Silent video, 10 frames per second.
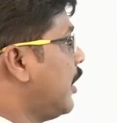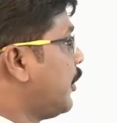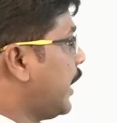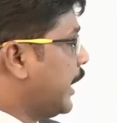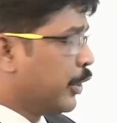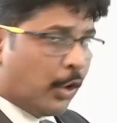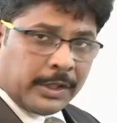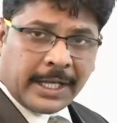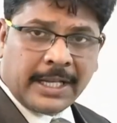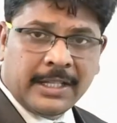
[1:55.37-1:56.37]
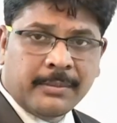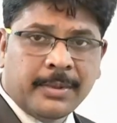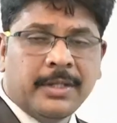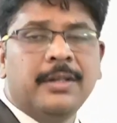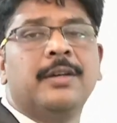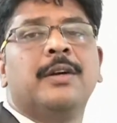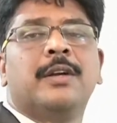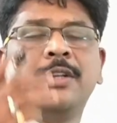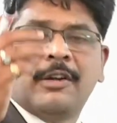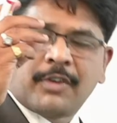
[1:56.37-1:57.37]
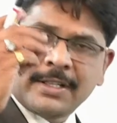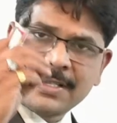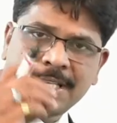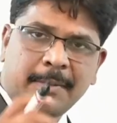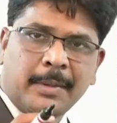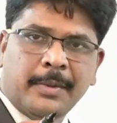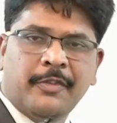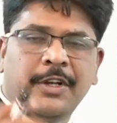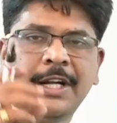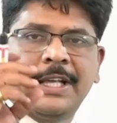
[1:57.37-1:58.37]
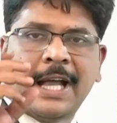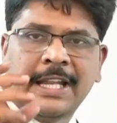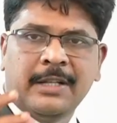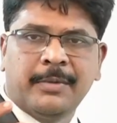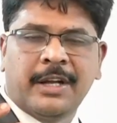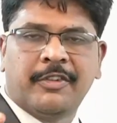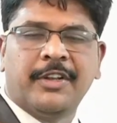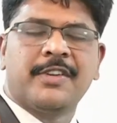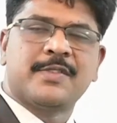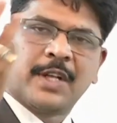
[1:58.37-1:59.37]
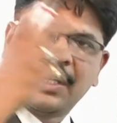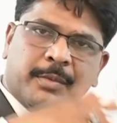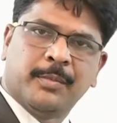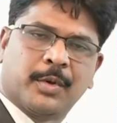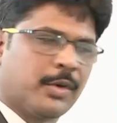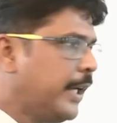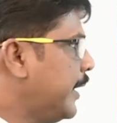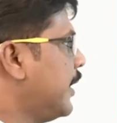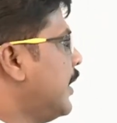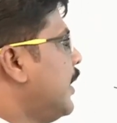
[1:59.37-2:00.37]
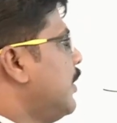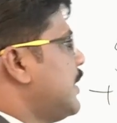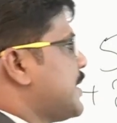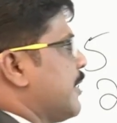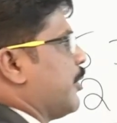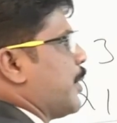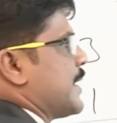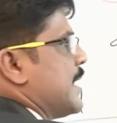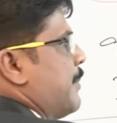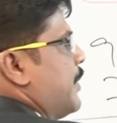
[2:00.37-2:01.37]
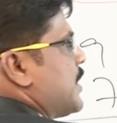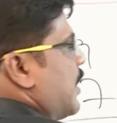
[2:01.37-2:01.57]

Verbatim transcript: if you get a non-carry number, you have to write the same number. If you get a carry number, you have to increase one number more. Okay. Let's take one more example.